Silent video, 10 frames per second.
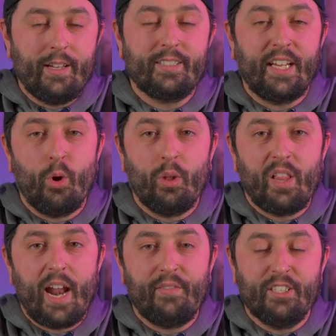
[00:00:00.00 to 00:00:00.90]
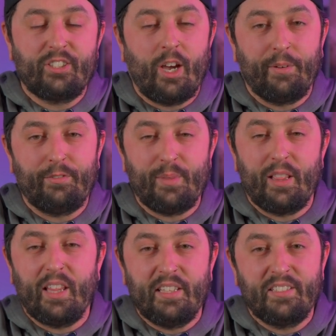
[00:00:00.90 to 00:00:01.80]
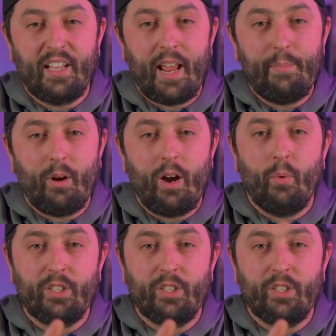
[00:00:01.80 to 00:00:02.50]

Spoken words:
because I know a lot of it is coming from the lens that I bought,